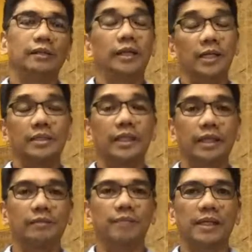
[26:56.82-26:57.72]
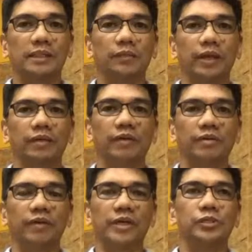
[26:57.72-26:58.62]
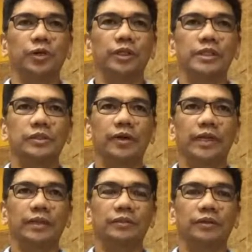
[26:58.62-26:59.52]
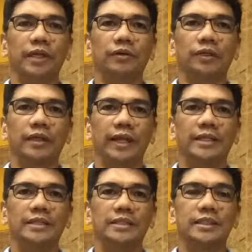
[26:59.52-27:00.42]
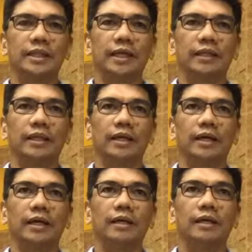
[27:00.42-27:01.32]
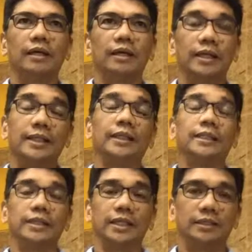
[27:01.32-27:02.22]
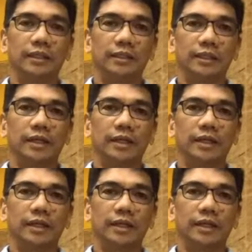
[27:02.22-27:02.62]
he got sick and passed away very shortly, so I had to take on the agency in 96, at